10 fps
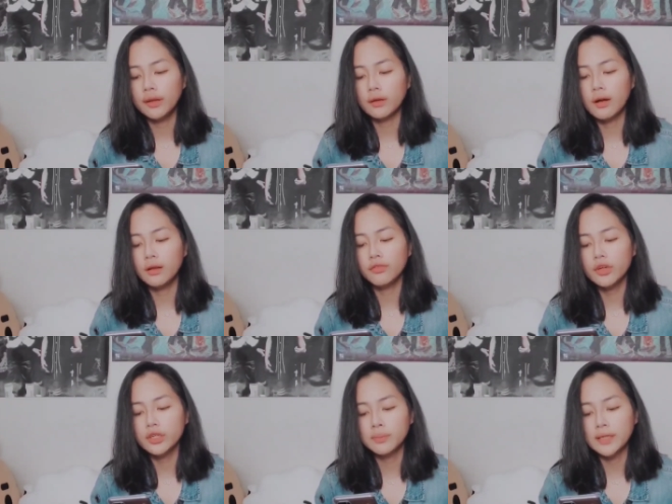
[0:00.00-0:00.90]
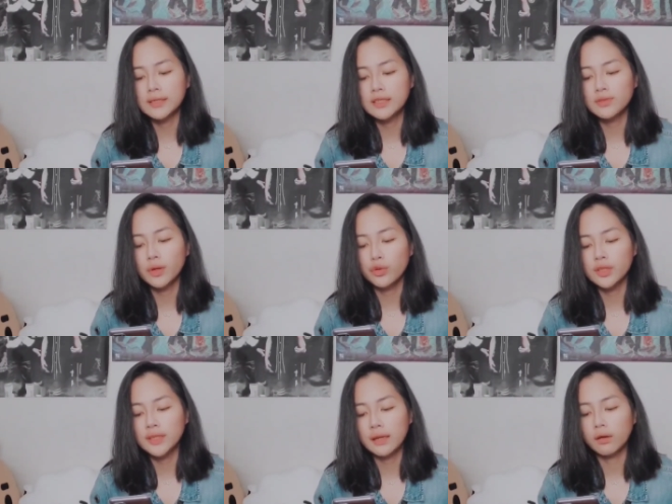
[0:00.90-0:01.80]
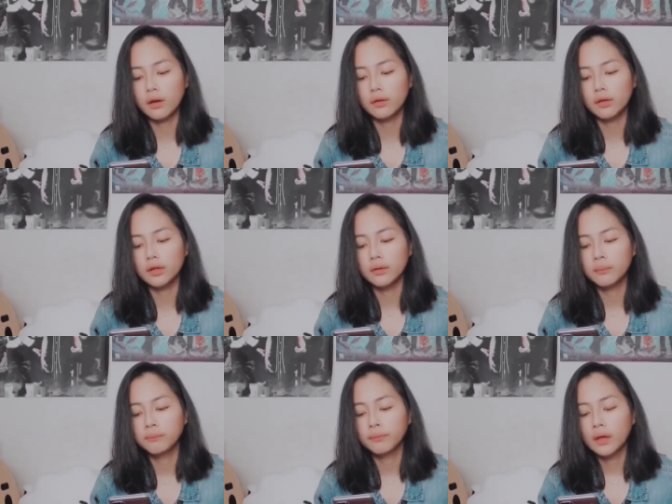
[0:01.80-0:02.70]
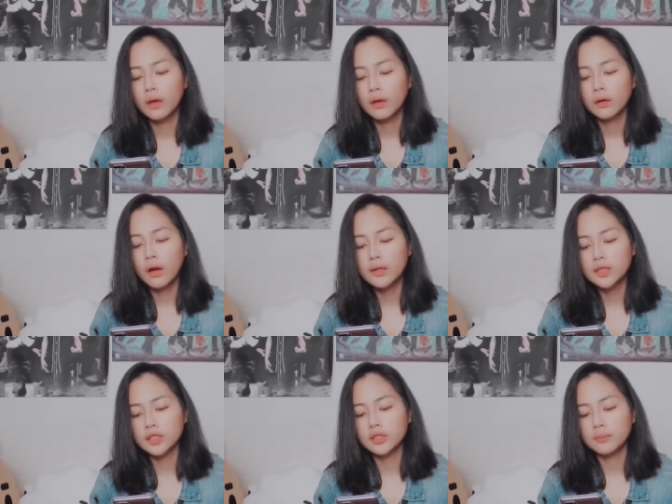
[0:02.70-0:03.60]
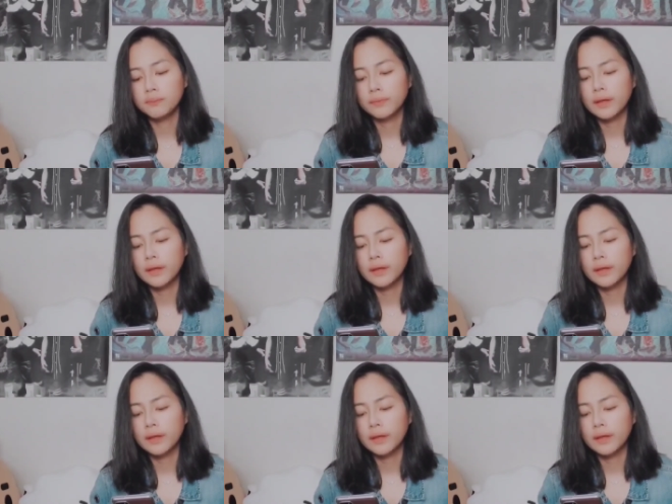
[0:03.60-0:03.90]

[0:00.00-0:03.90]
Like all of your expenses when you attend a concert.